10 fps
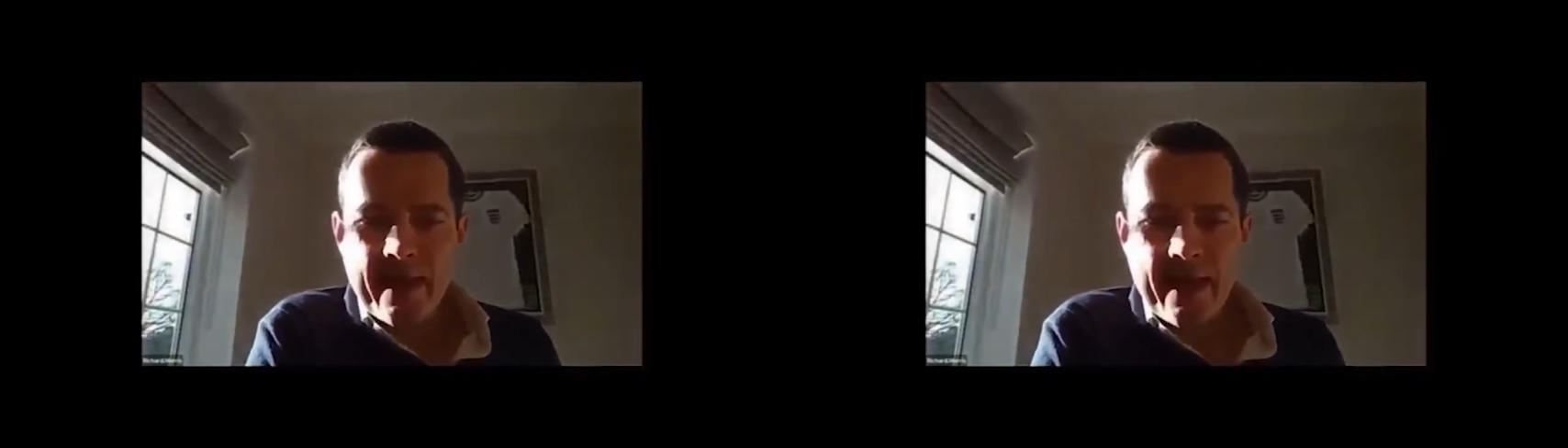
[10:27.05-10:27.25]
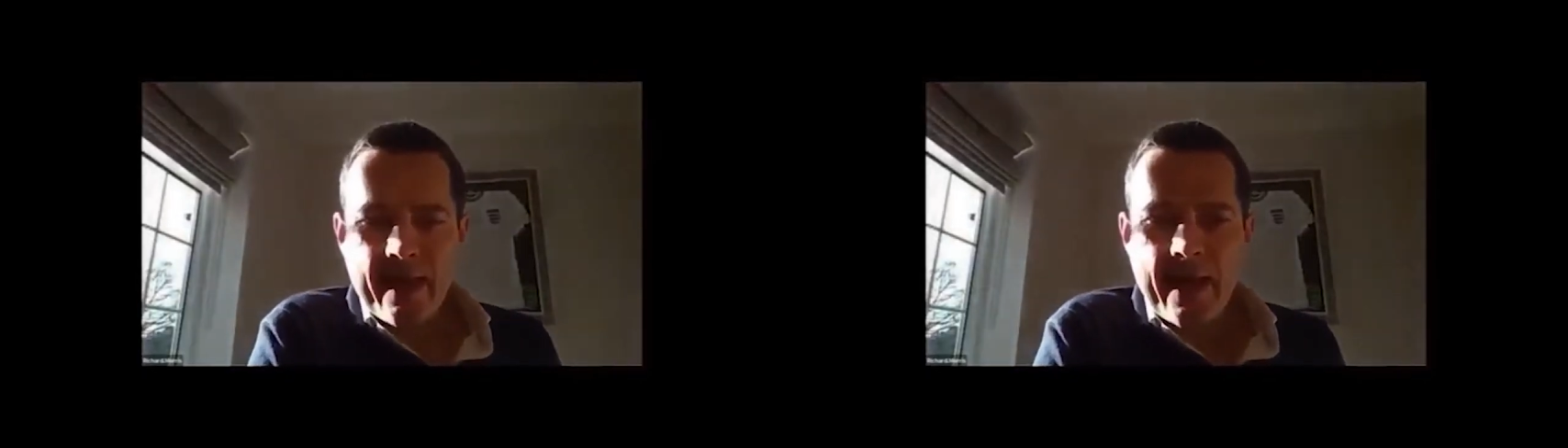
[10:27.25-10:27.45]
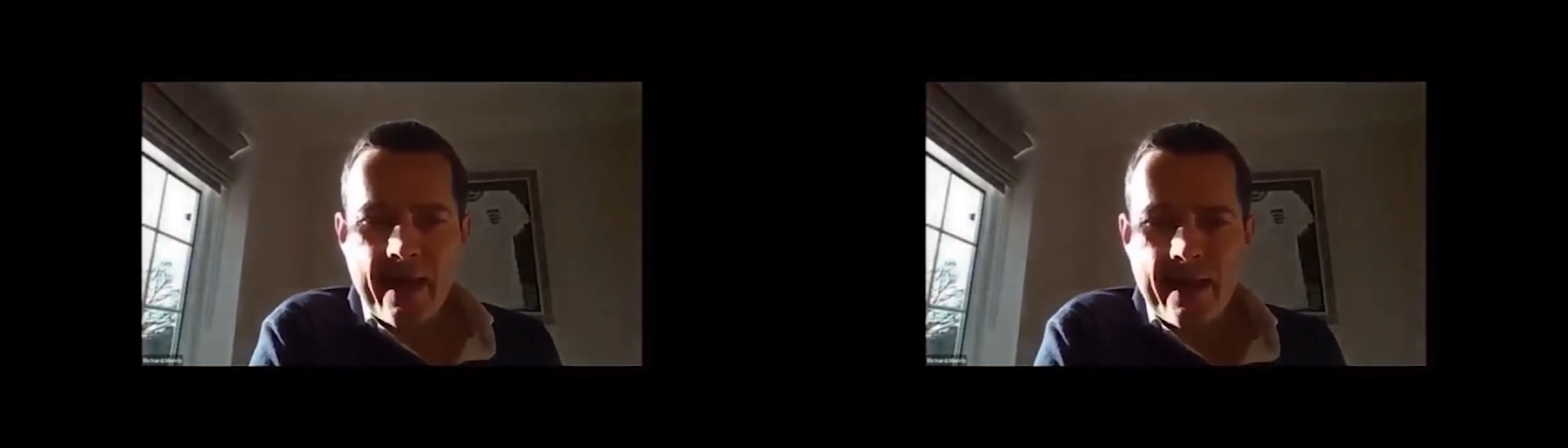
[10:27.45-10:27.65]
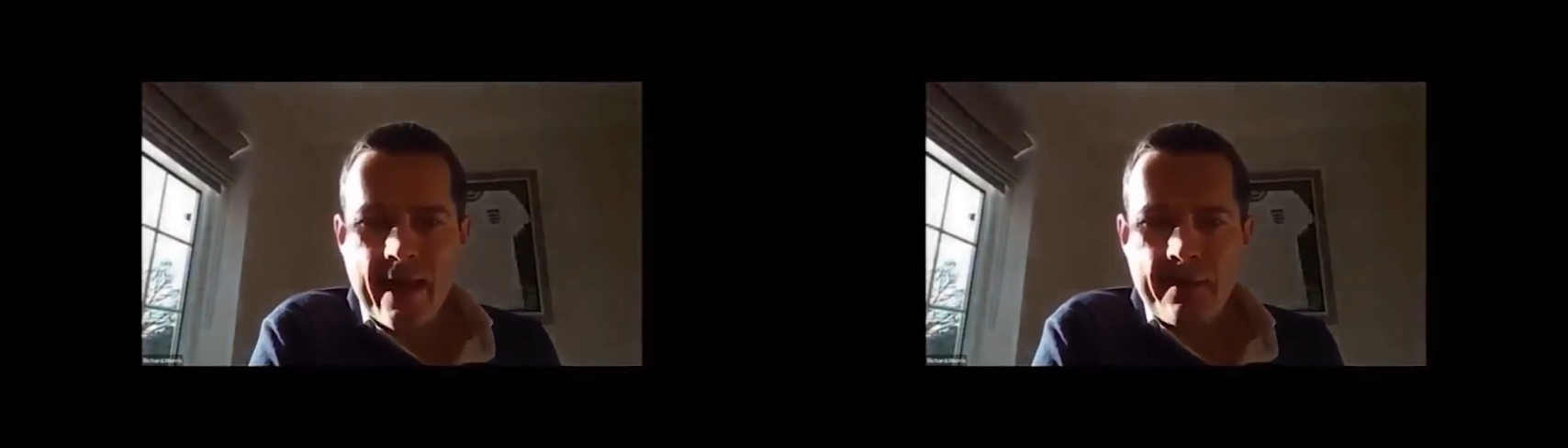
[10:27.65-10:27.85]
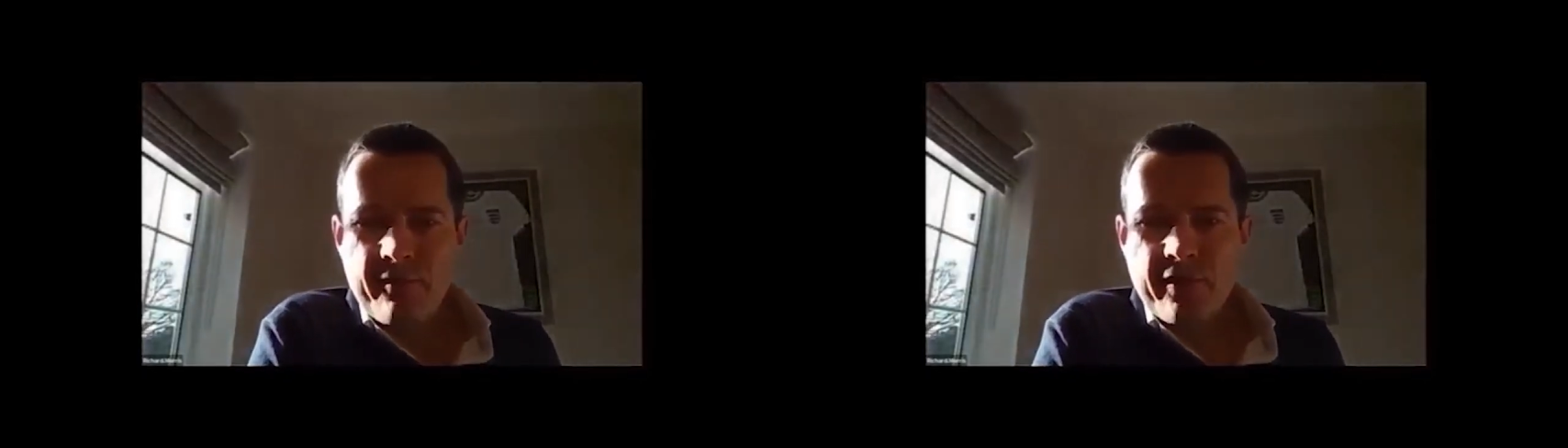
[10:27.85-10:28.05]

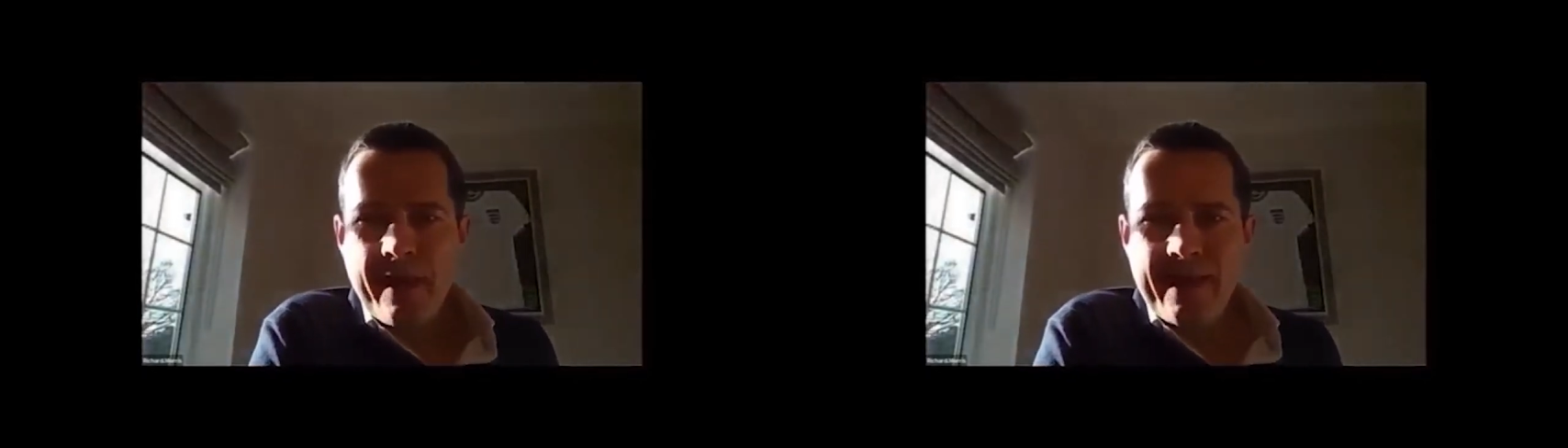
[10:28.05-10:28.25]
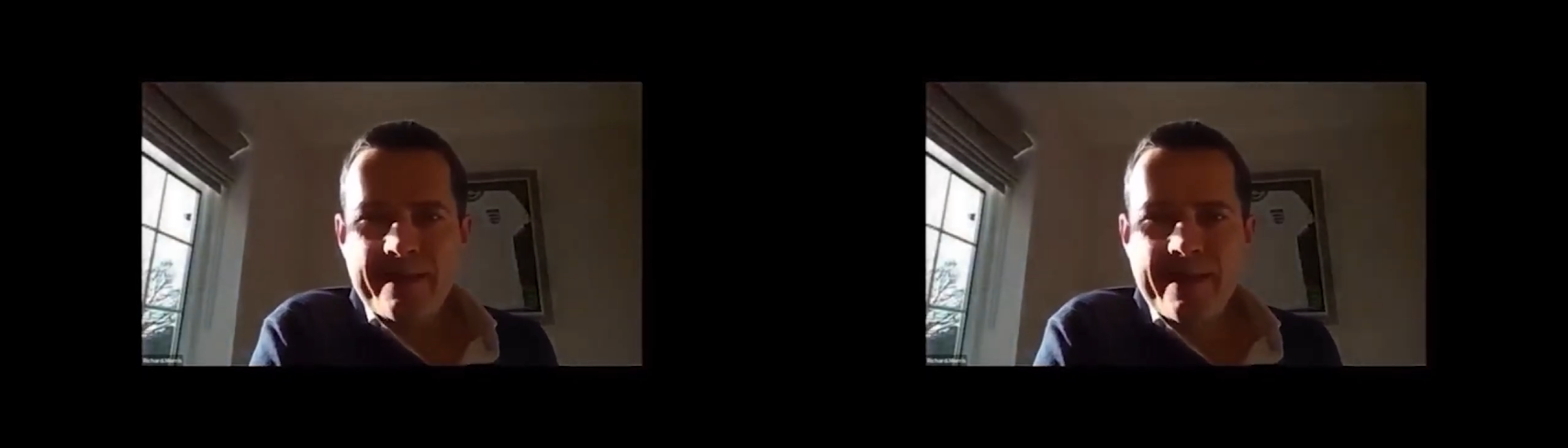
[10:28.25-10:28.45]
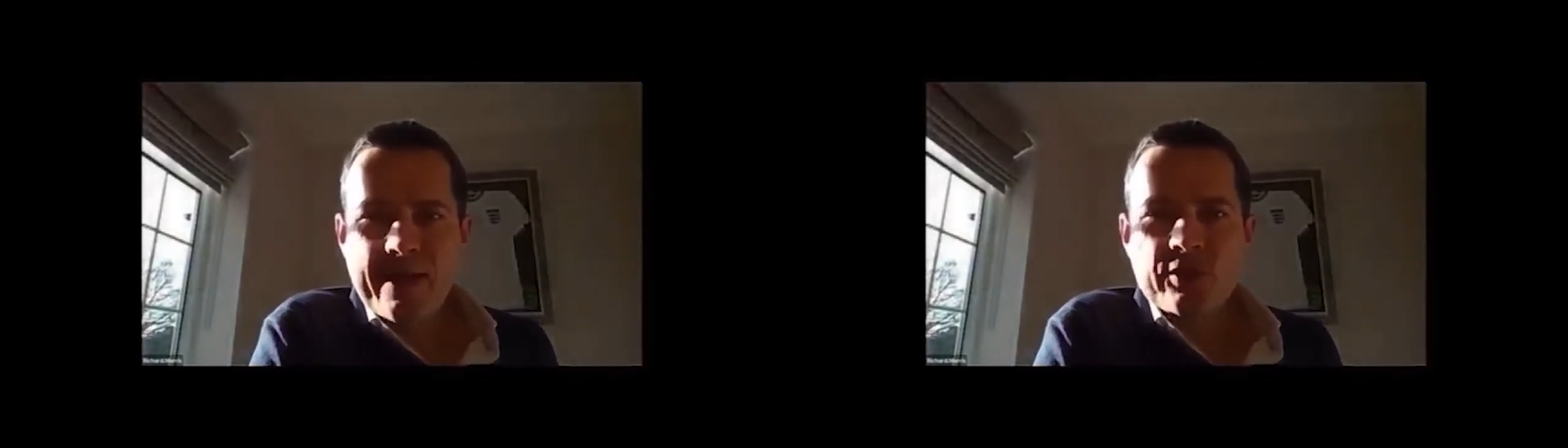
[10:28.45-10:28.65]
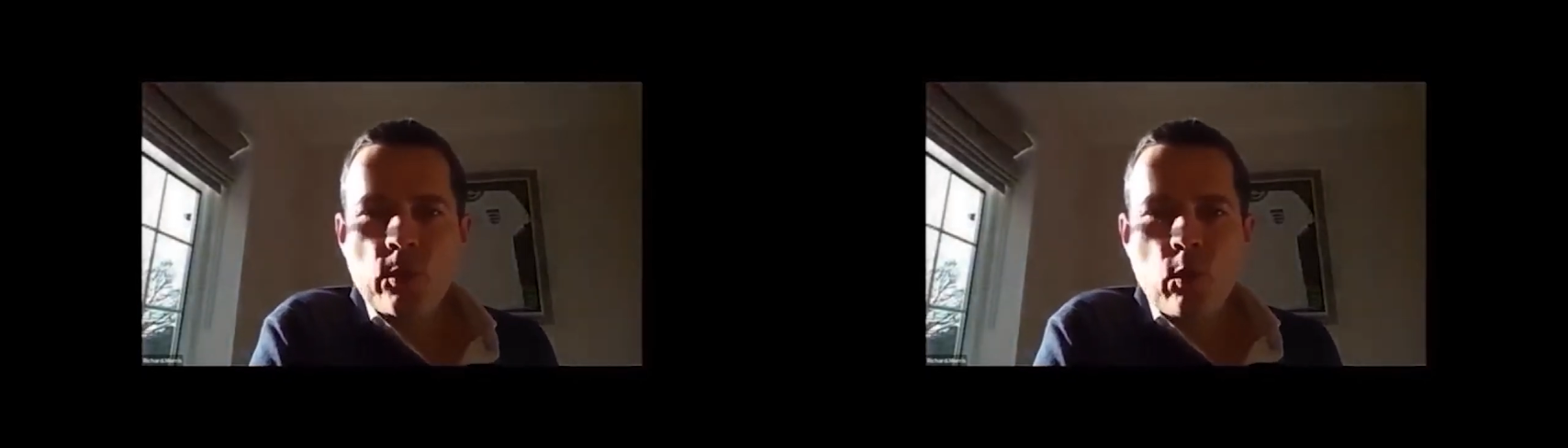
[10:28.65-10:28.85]
I'm from International